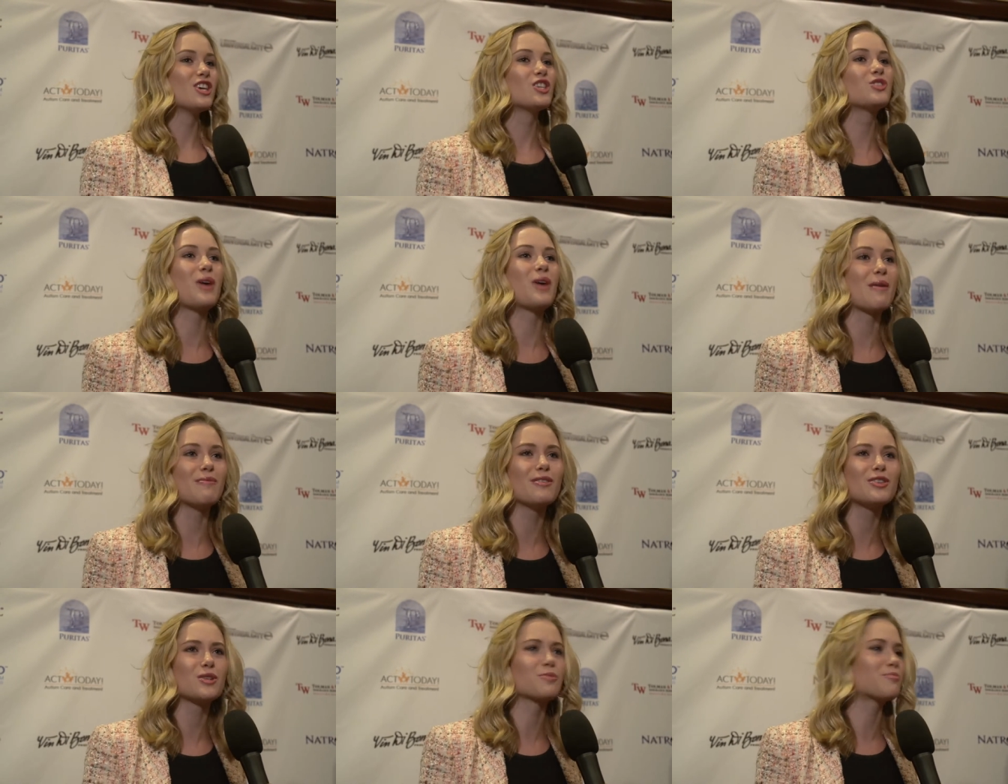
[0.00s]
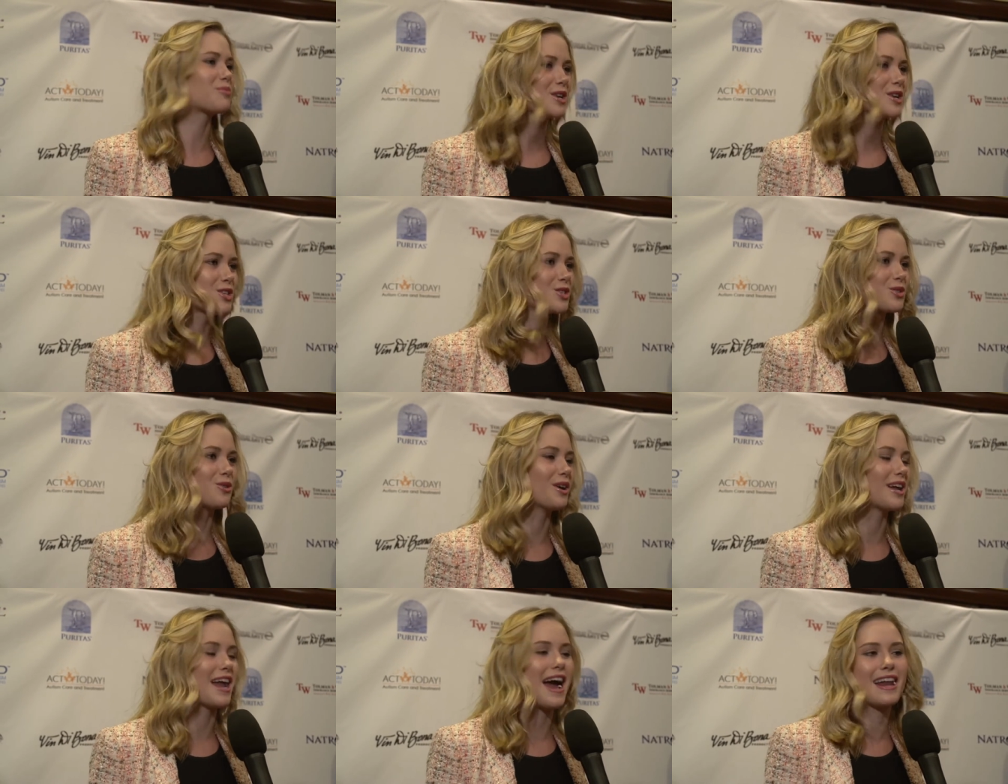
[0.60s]
So I went to
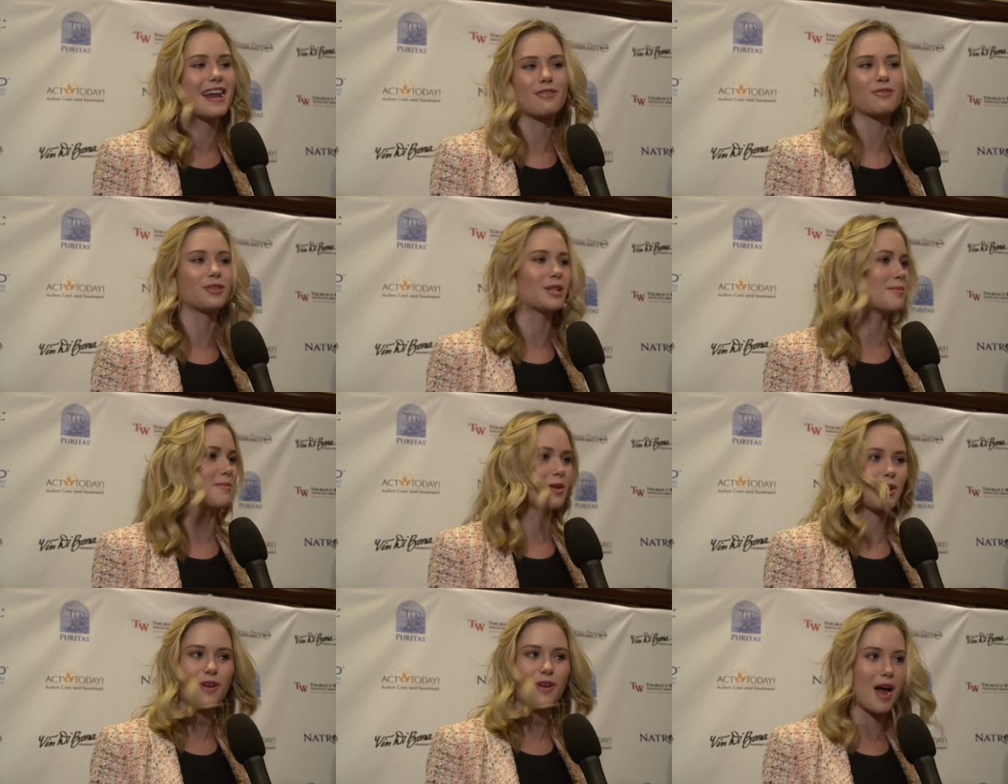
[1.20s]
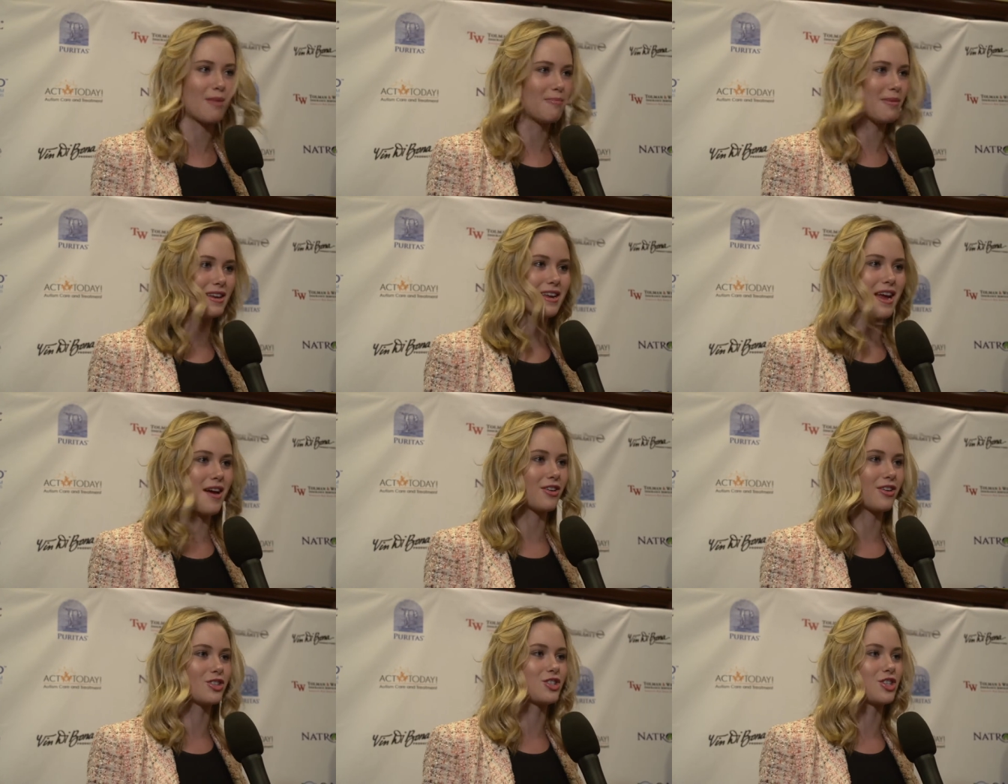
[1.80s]
preschool, and I hadn't really been around many
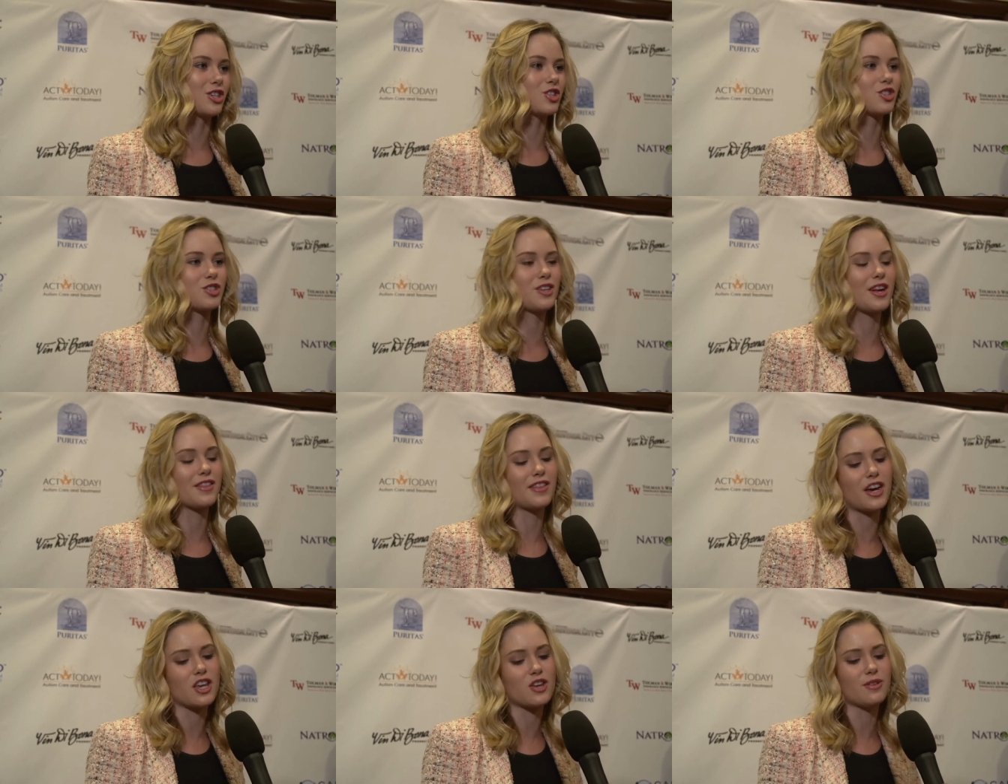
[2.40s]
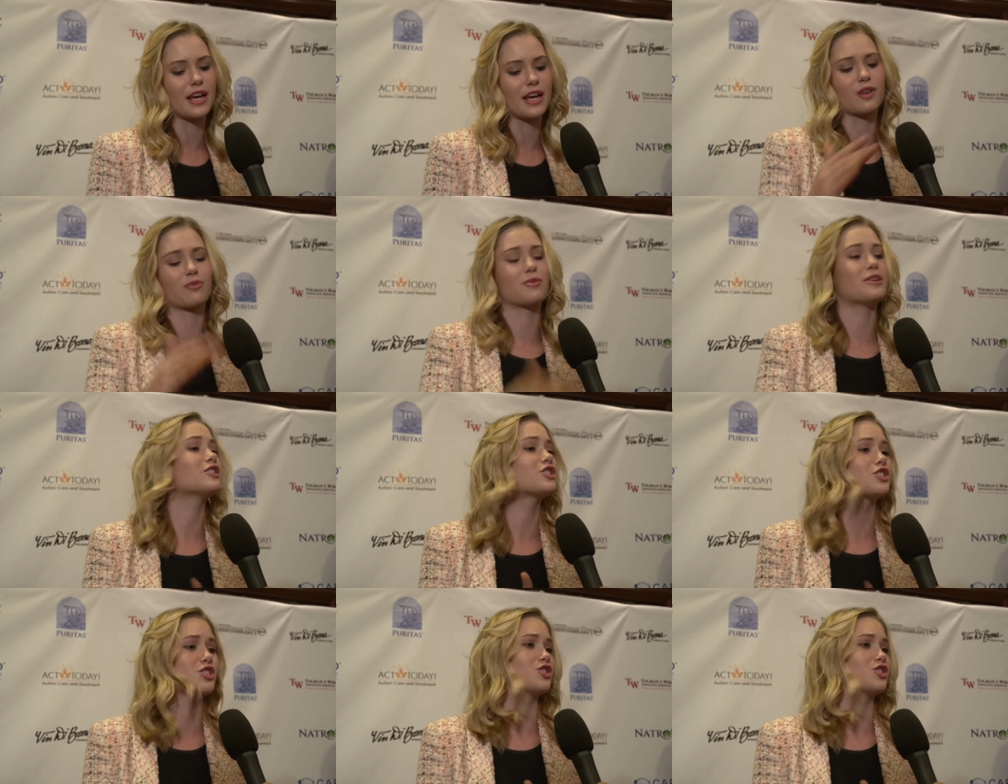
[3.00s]
other children. I thought you like
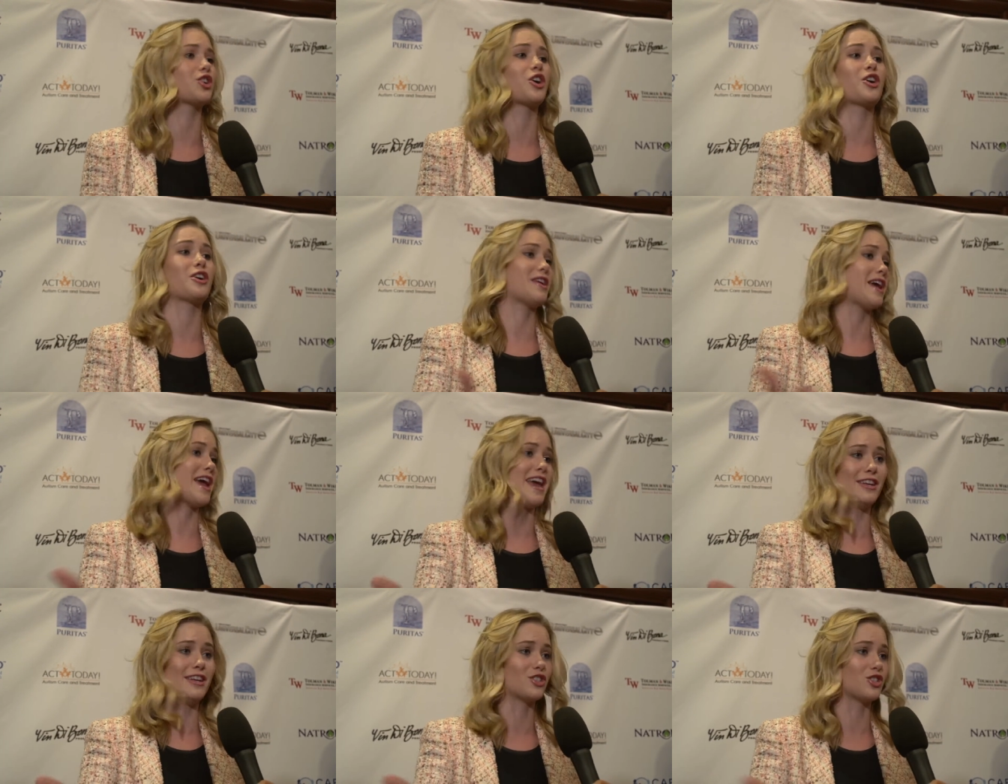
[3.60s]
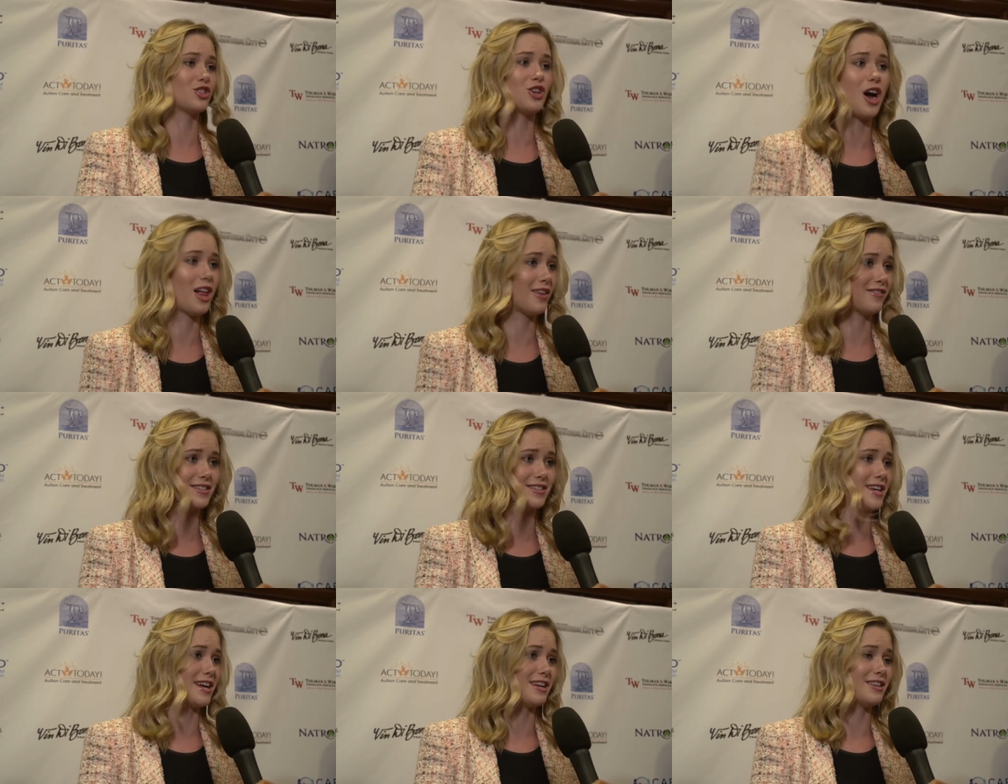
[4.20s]
reached a certain age, and all of
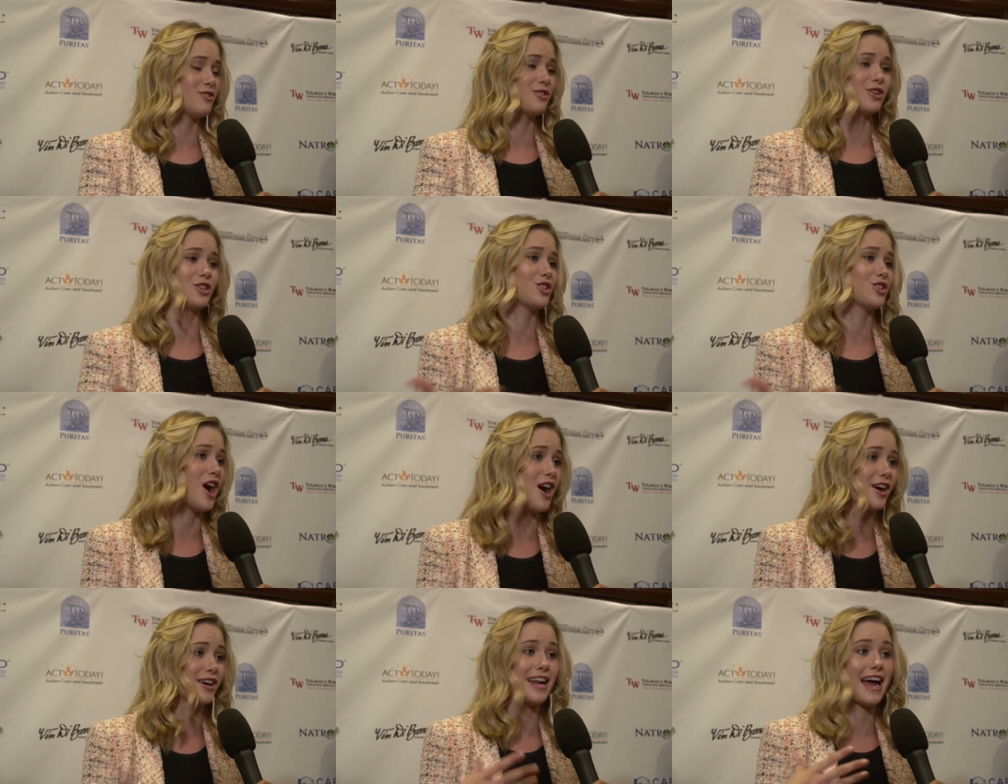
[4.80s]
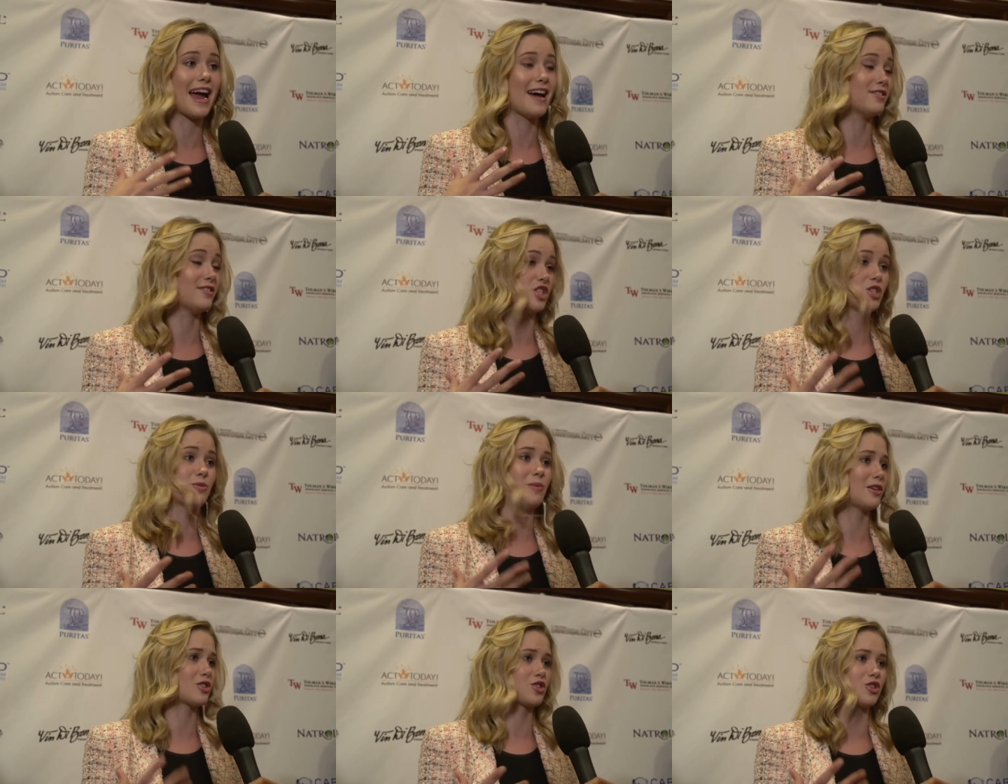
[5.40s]
a sudden you could talk, and I had this
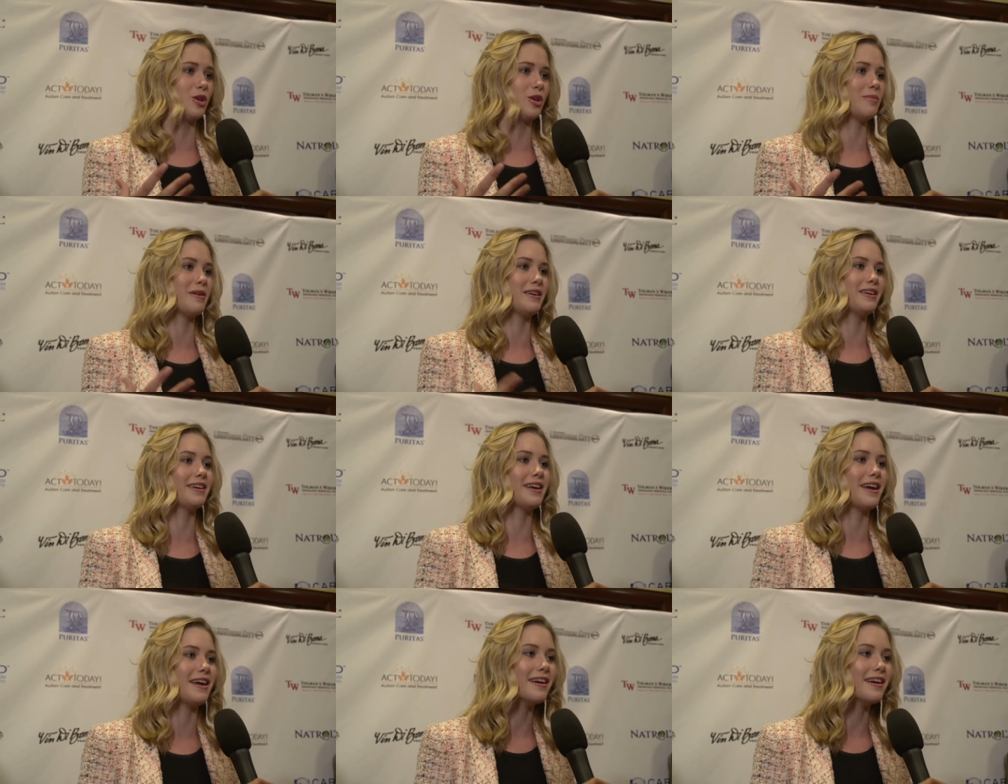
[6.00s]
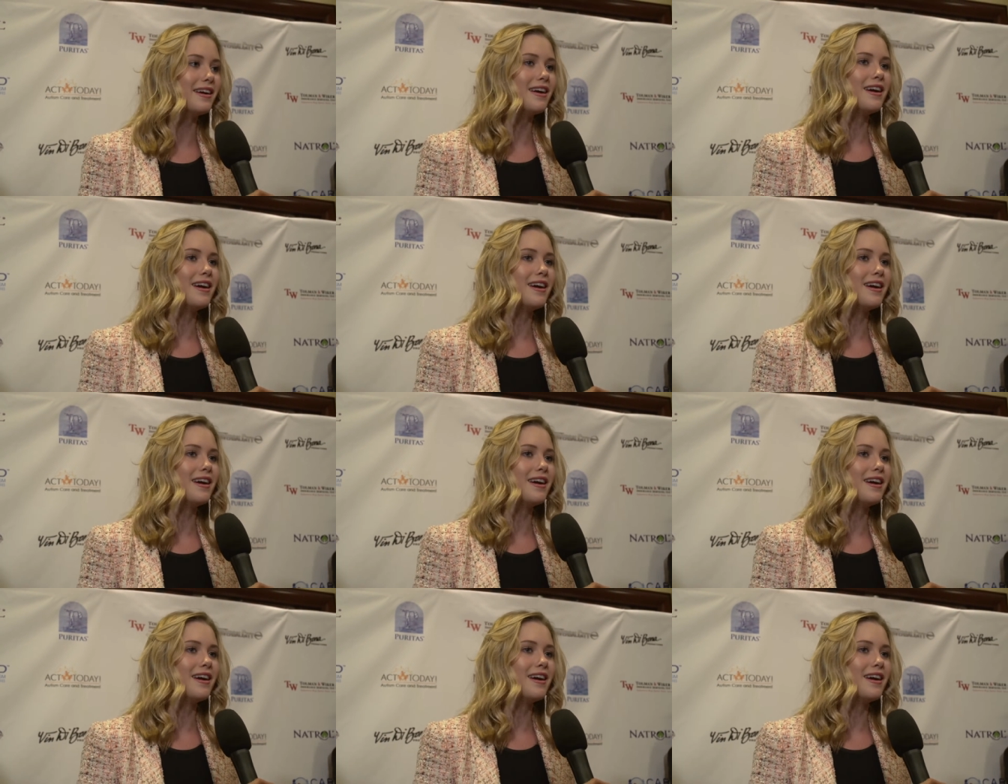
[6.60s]
special ability.